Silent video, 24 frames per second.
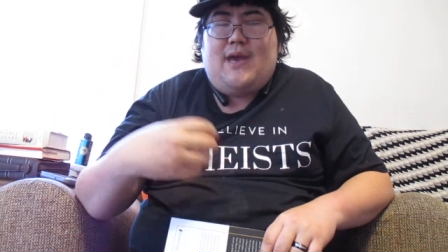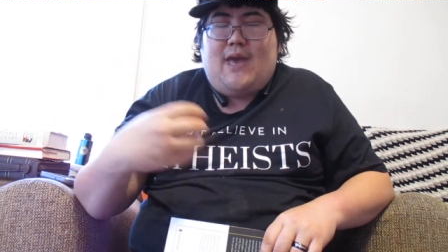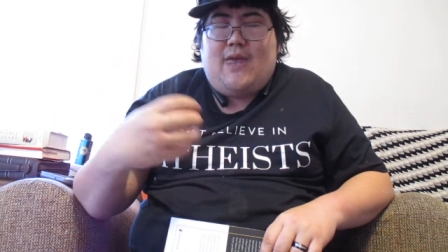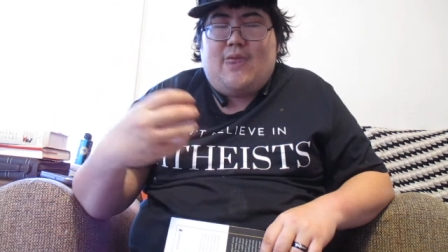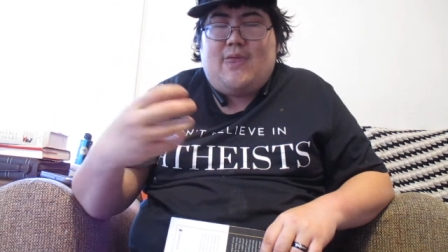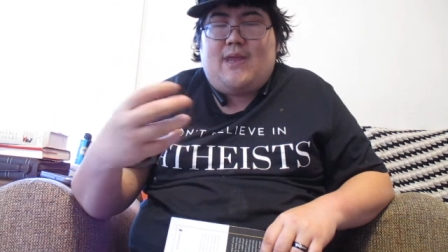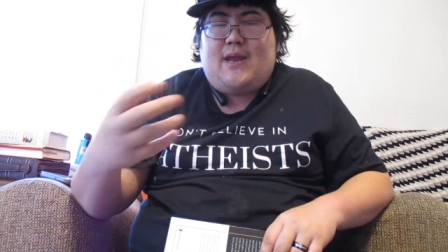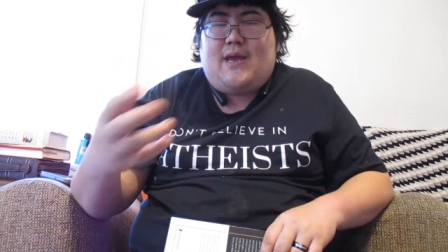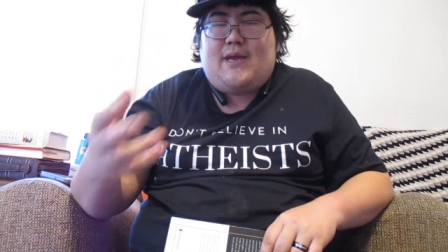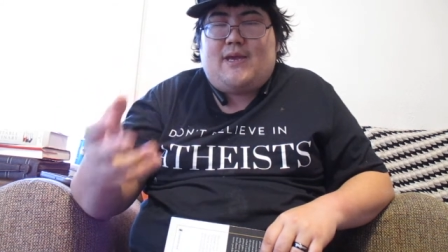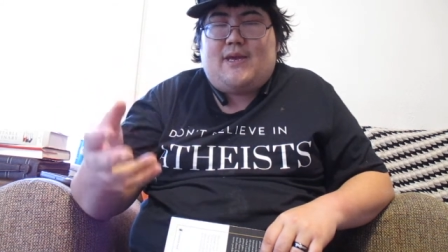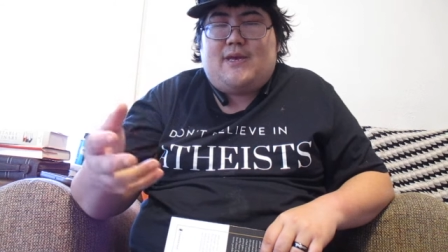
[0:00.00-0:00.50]

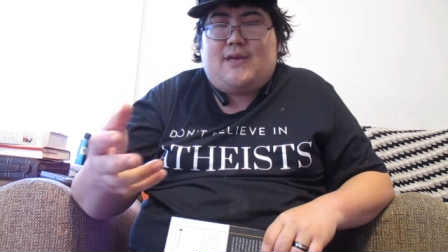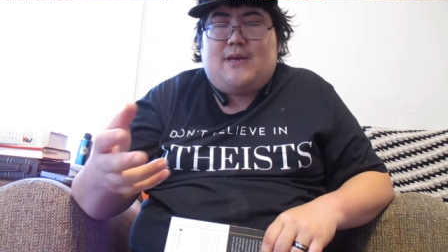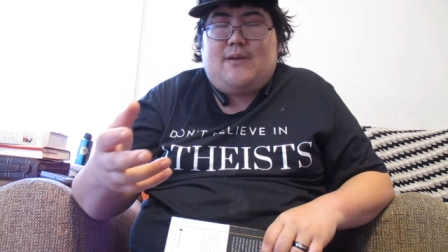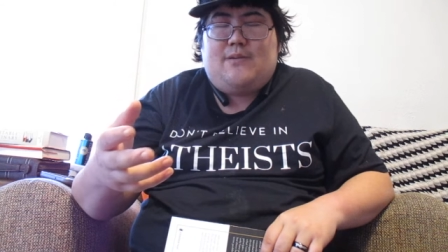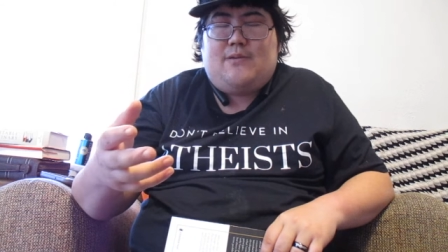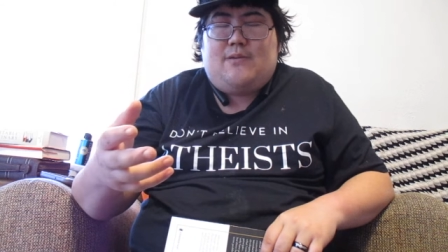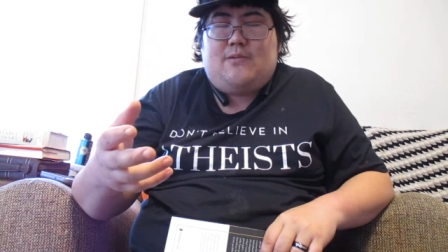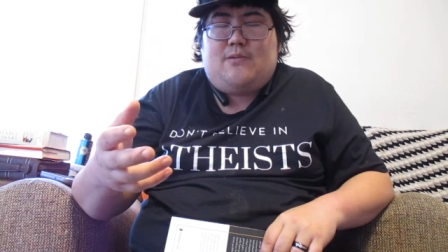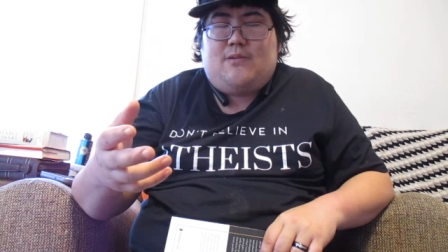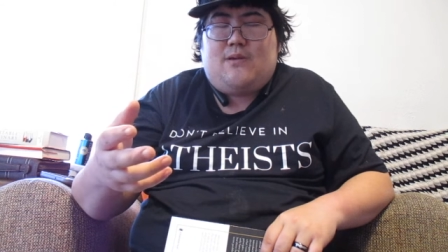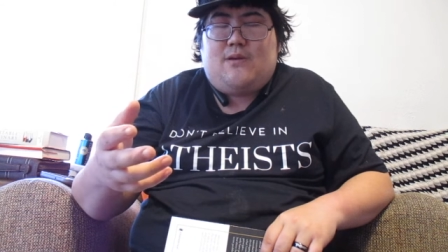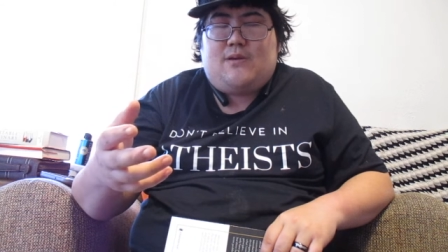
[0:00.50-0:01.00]
and then I can come
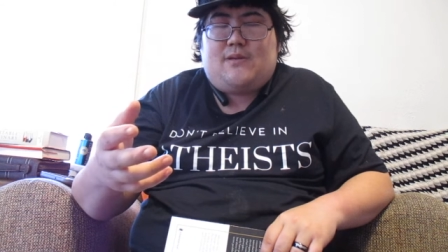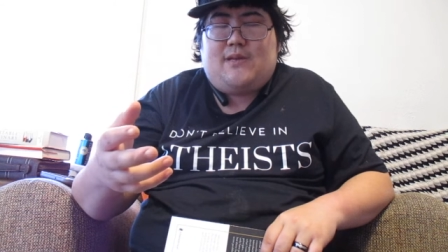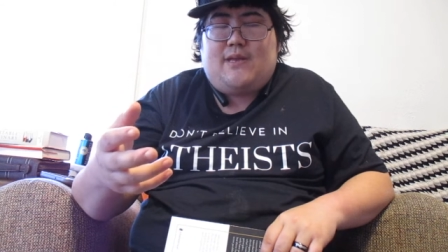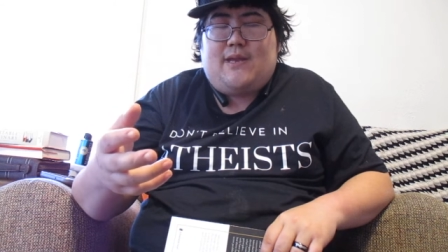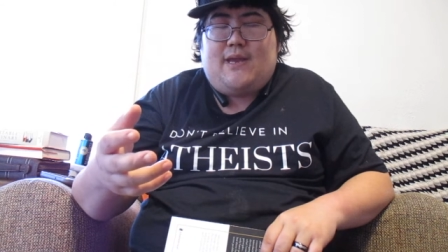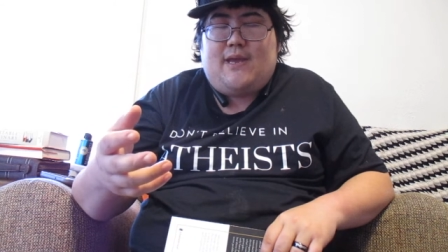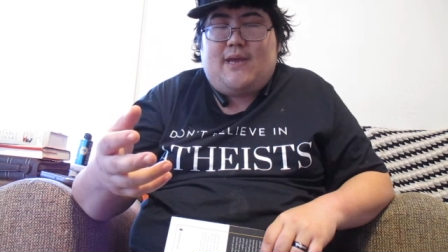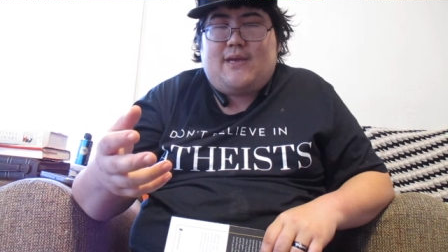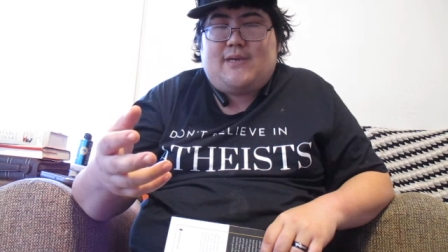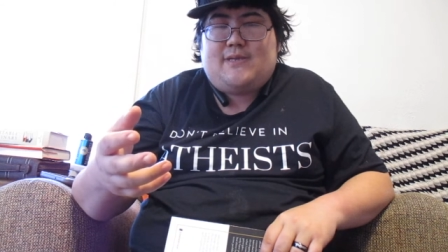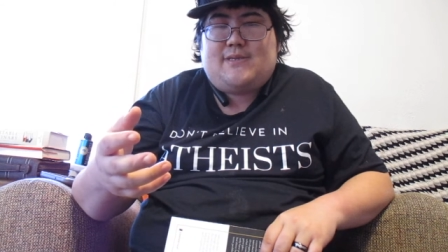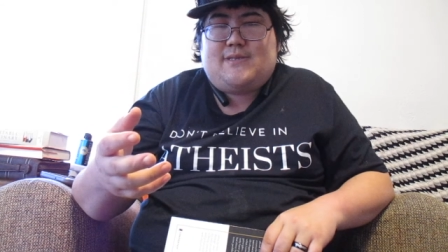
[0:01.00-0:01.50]
to work the
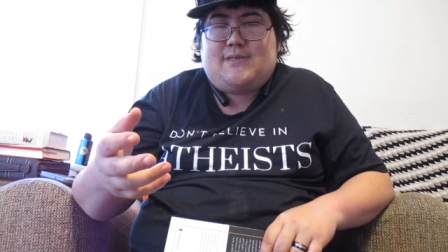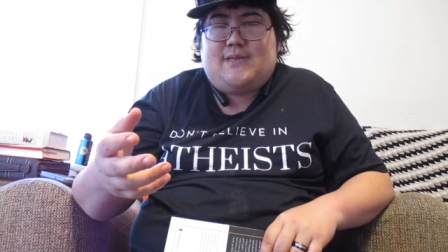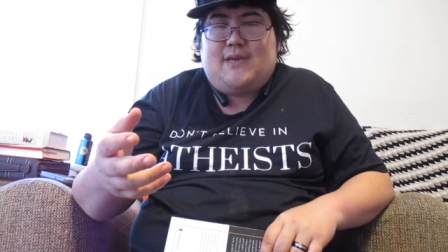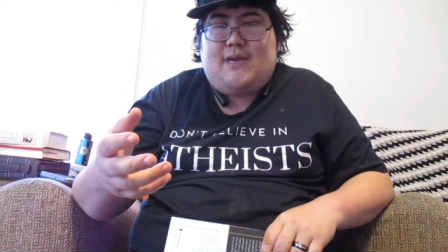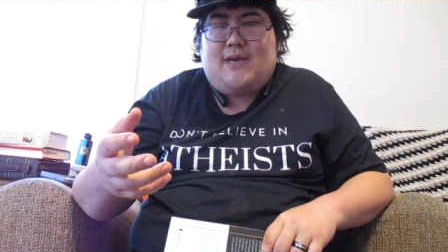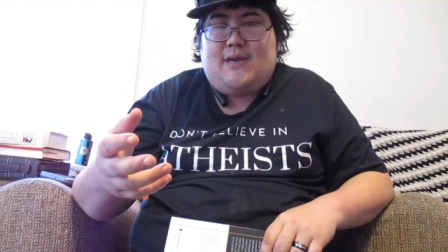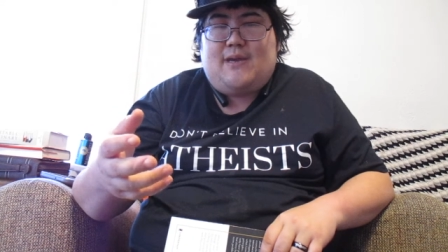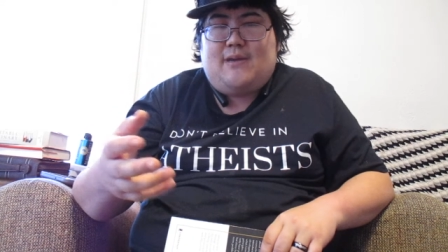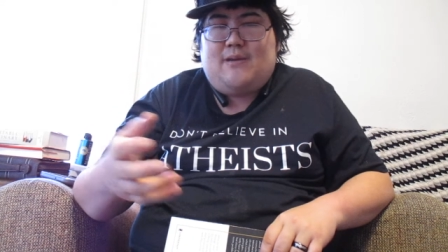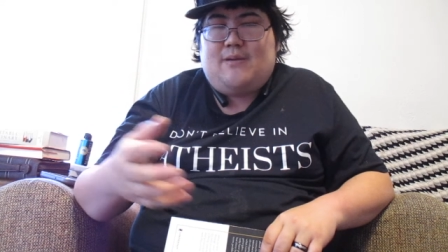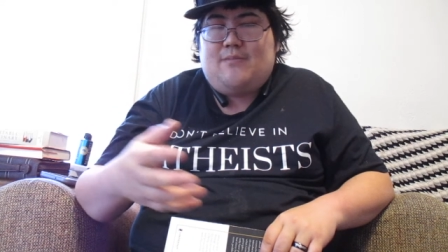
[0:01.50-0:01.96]
next day.